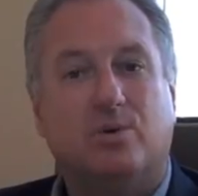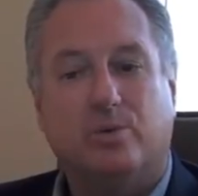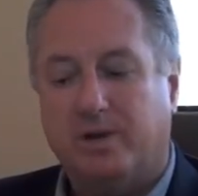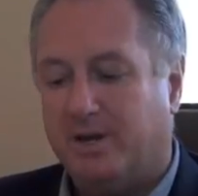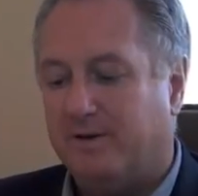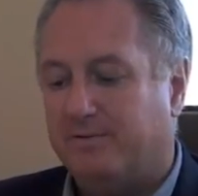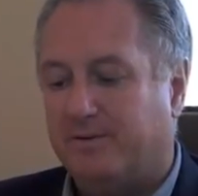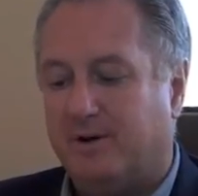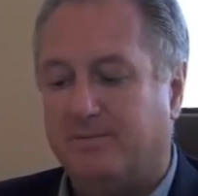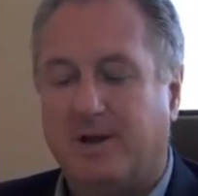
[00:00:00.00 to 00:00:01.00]
We have
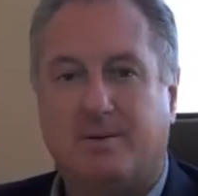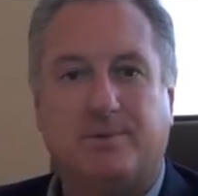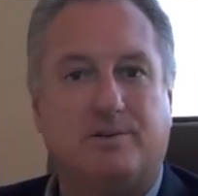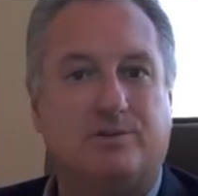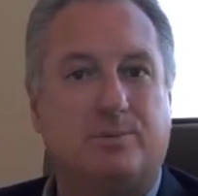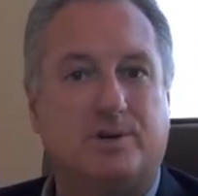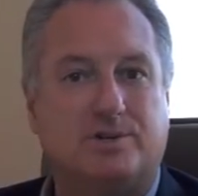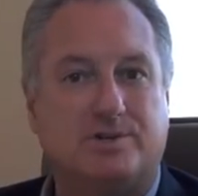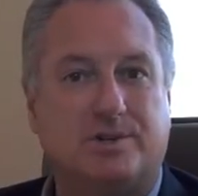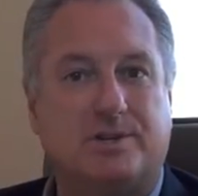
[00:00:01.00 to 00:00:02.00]
um, happy hour
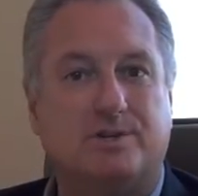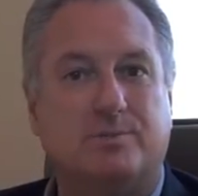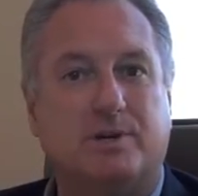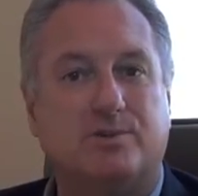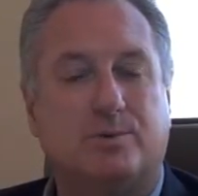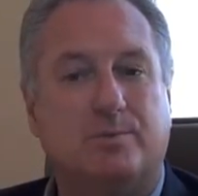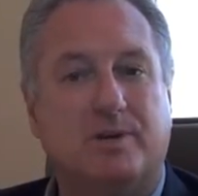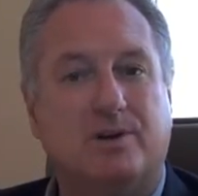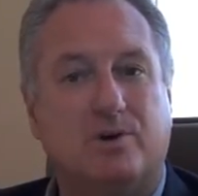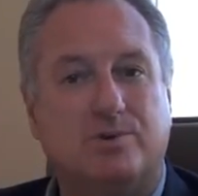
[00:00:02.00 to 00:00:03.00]
specials and things because we're
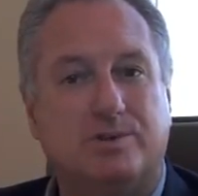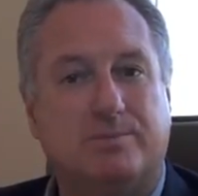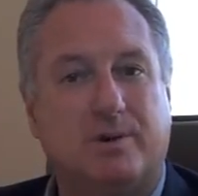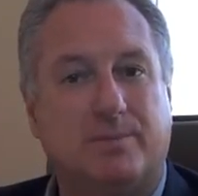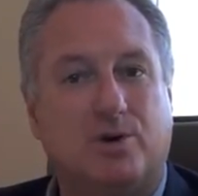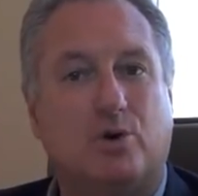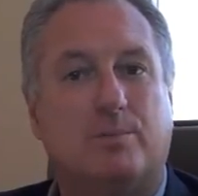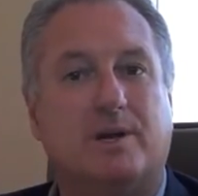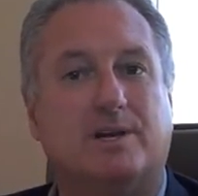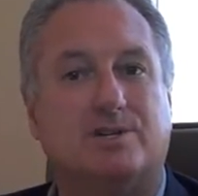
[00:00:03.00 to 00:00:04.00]
being hosted by
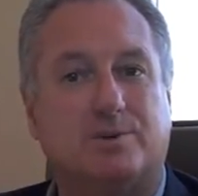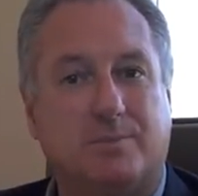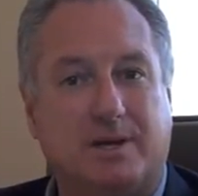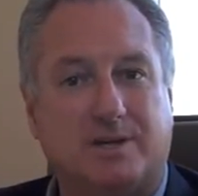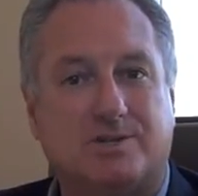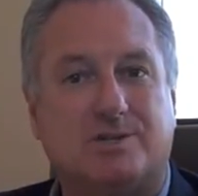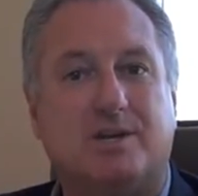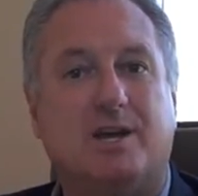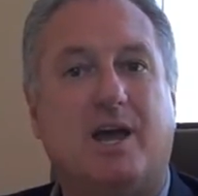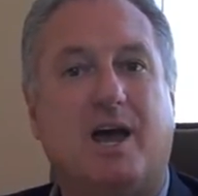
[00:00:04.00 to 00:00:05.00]
McCormick and
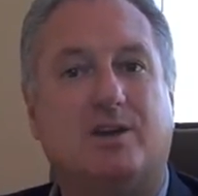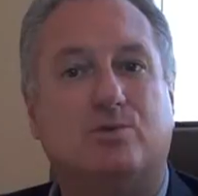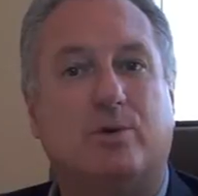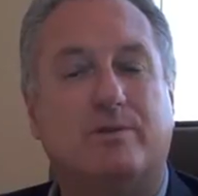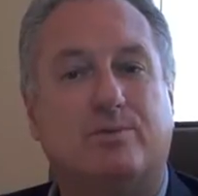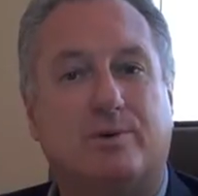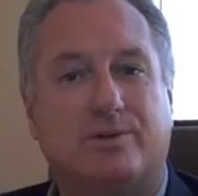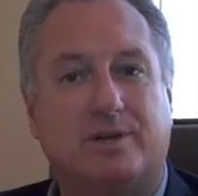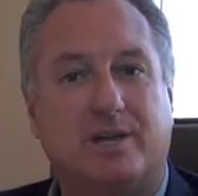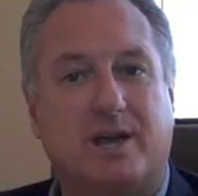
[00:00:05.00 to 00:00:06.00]
Schmick's at 24th
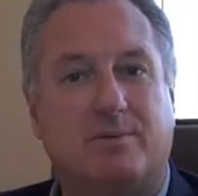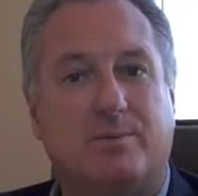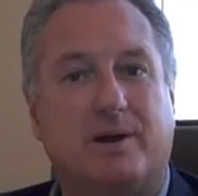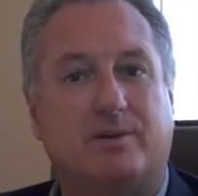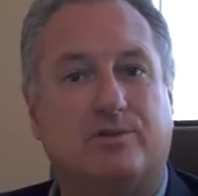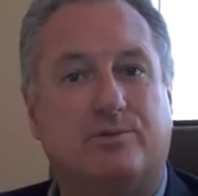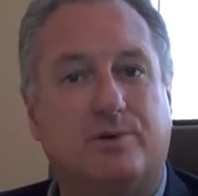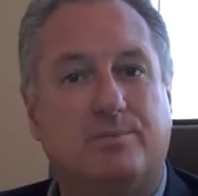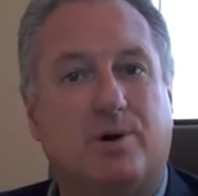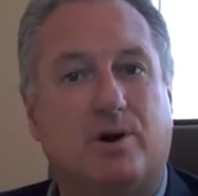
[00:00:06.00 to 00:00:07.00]
and Camelback. There's
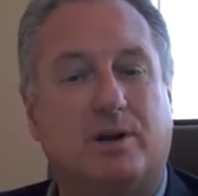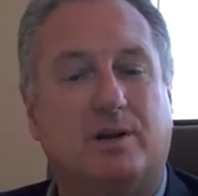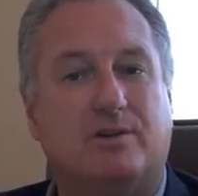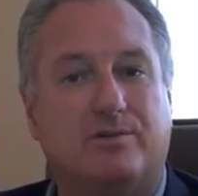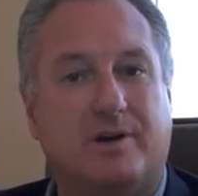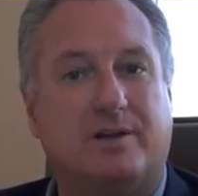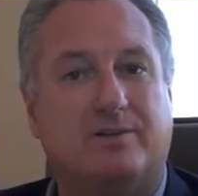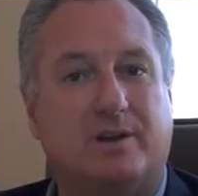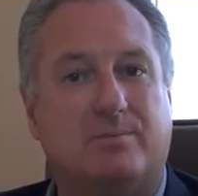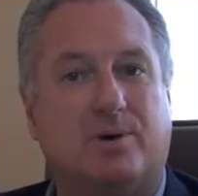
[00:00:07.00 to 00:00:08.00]
free parking. It's
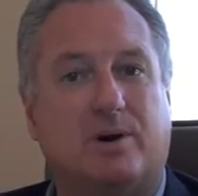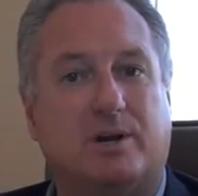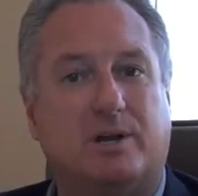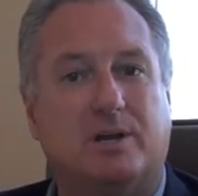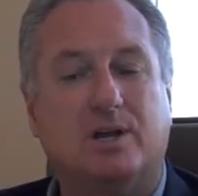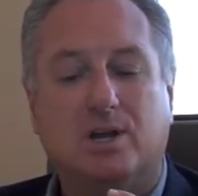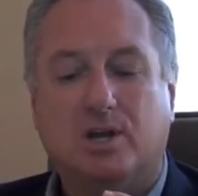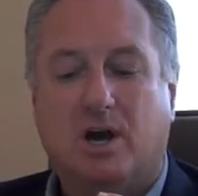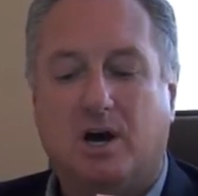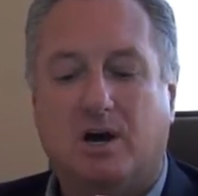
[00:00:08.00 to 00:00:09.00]
validated parking
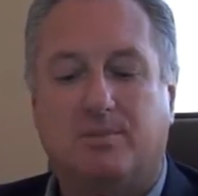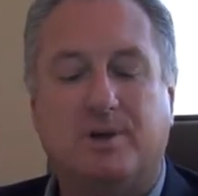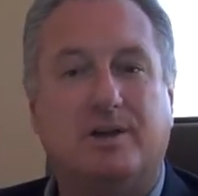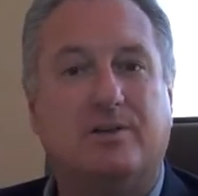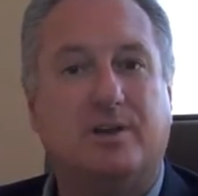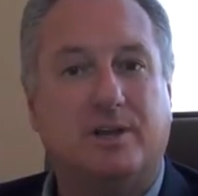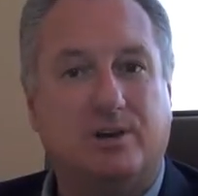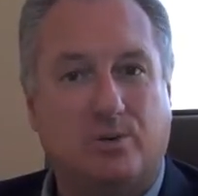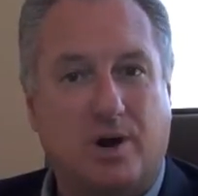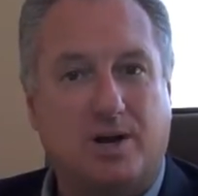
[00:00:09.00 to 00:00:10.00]
um, in the
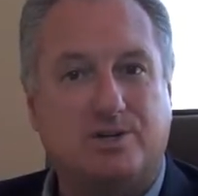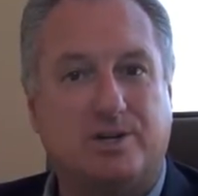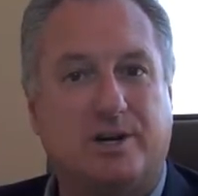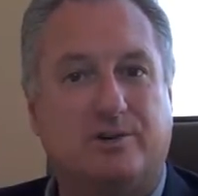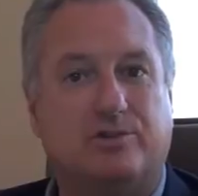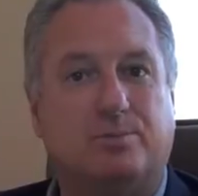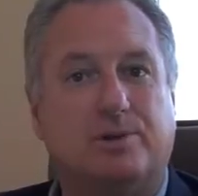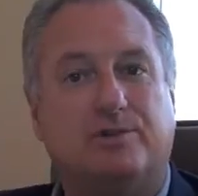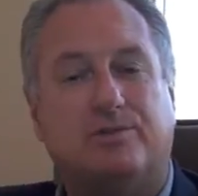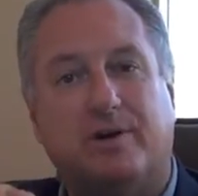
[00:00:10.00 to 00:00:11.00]
garage there. So
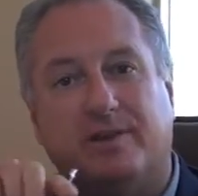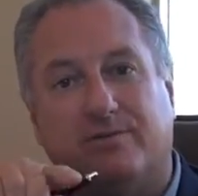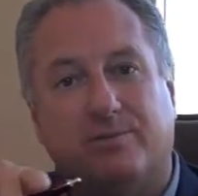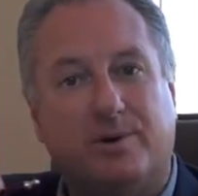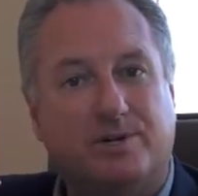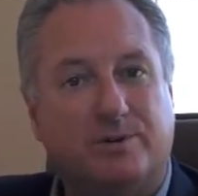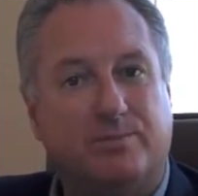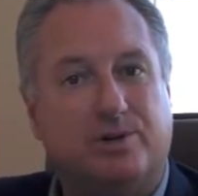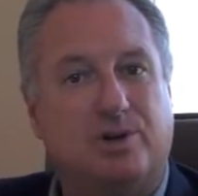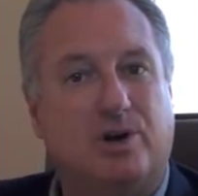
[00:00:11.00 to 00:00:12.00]
please find the information
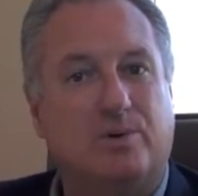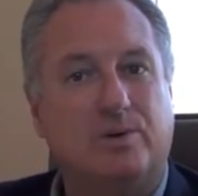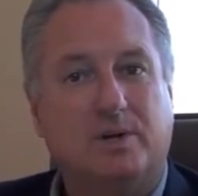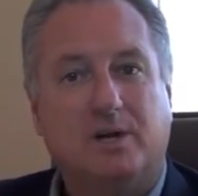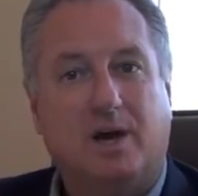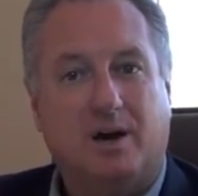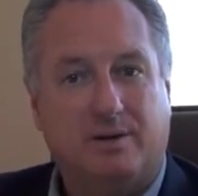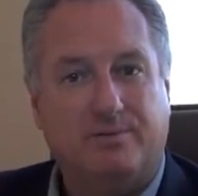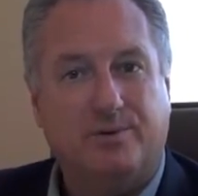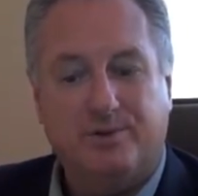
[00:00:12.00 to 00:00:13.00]
below uh,
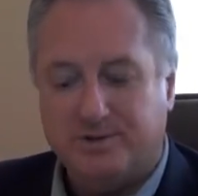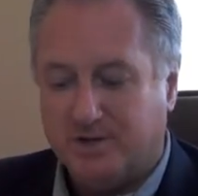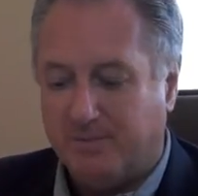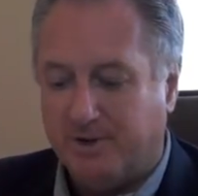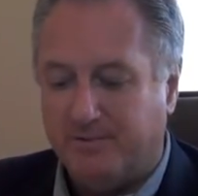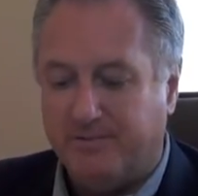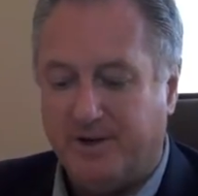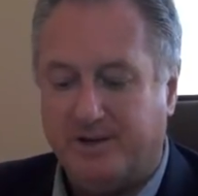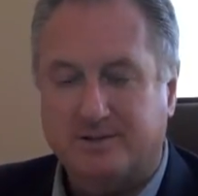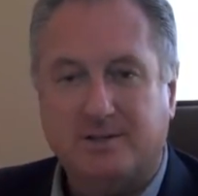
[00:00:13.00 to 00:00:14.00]
for this coming
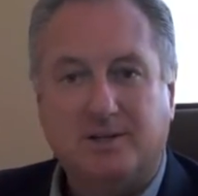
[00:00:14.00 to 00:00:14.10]
event.